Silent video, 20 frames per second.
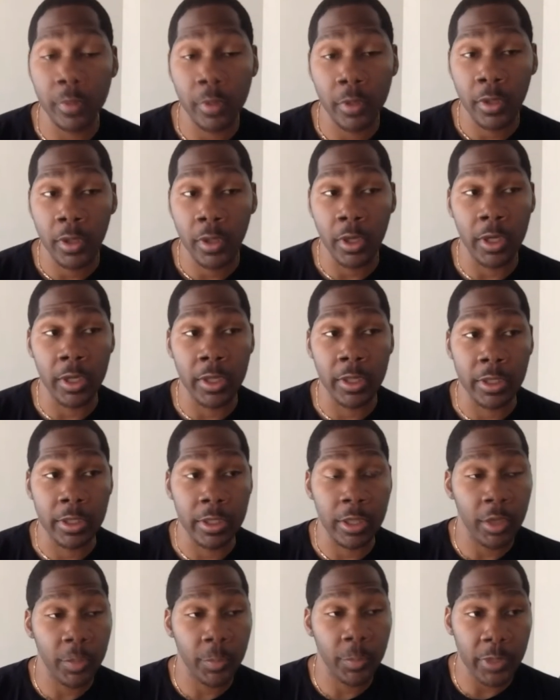the
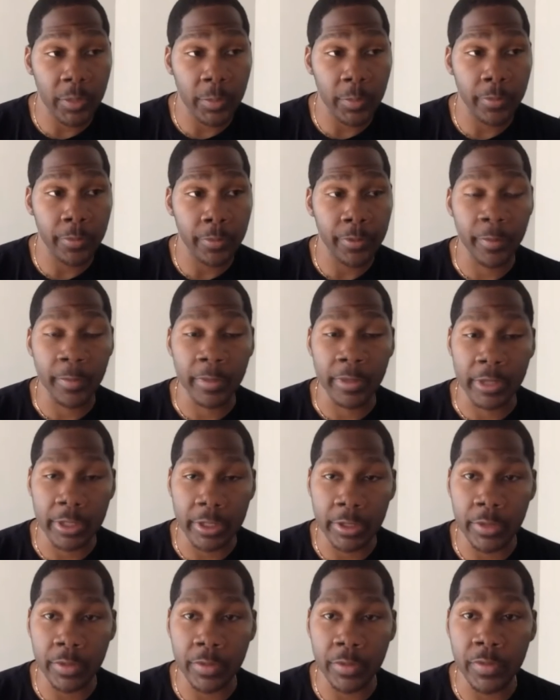young people, the
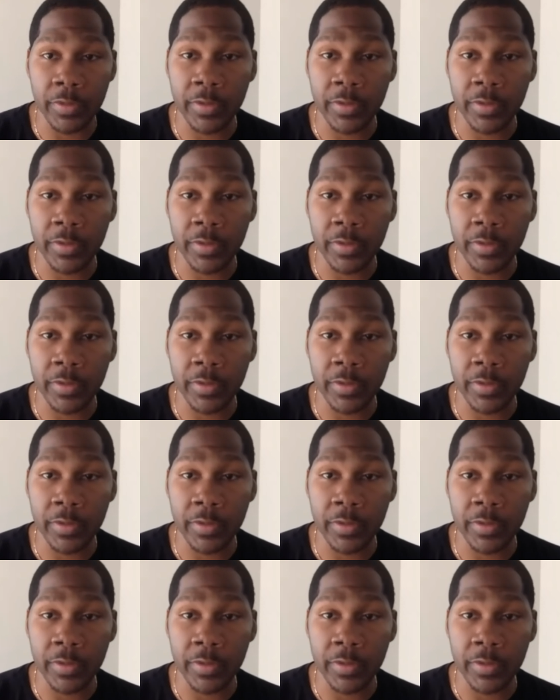millennials,